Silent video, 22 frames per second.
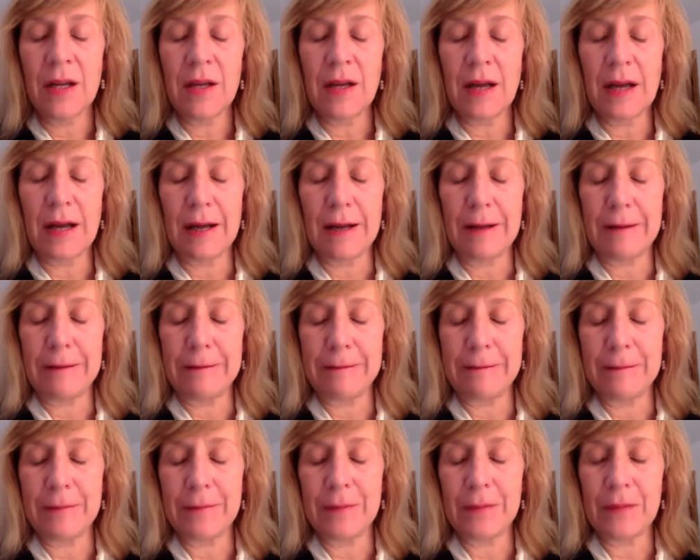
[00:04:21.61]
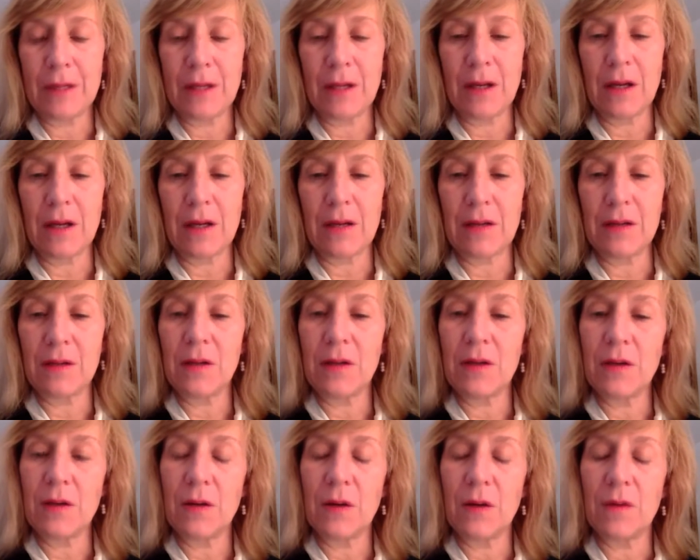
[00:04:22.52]

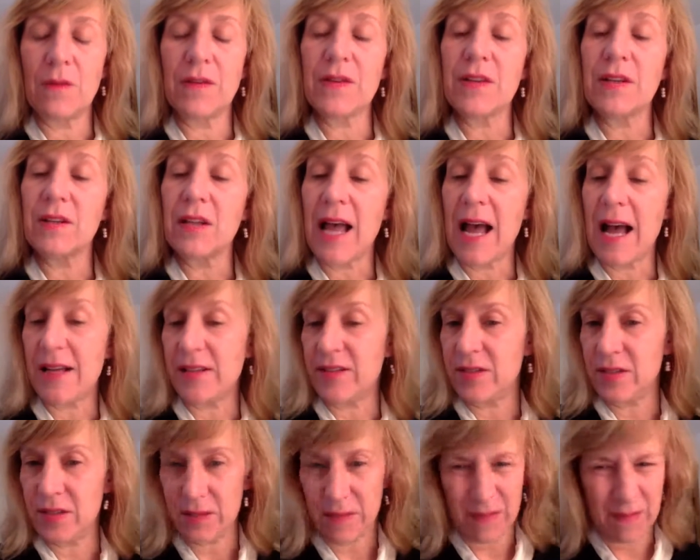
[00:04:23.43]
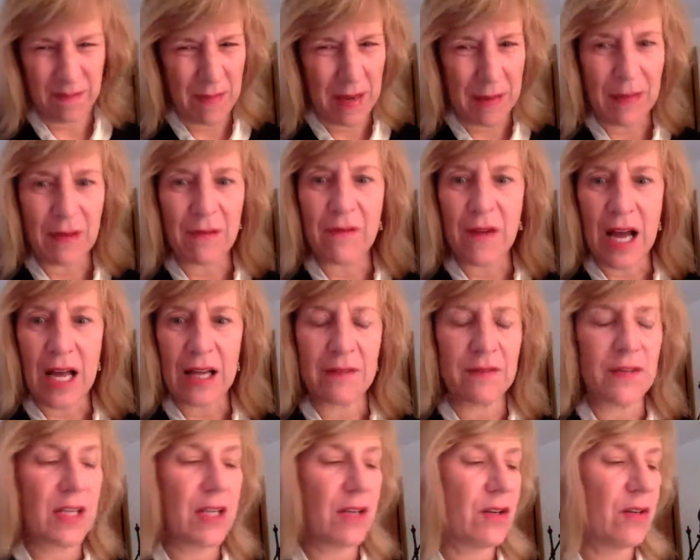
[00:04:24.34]
over the last maybe
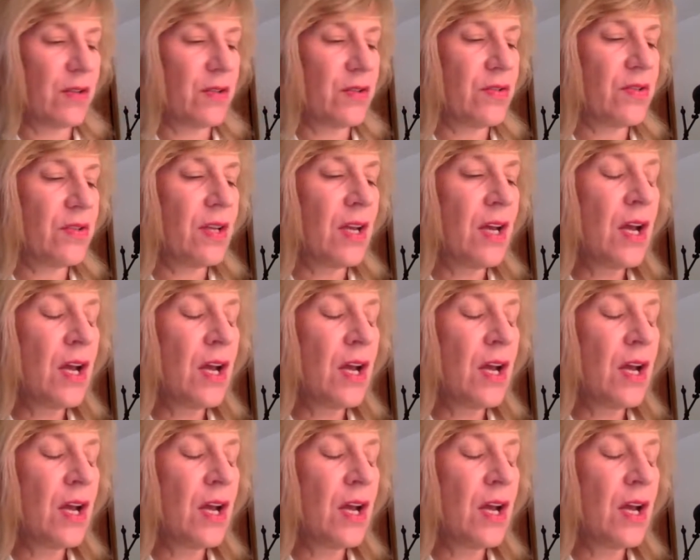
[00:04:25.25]
5 years.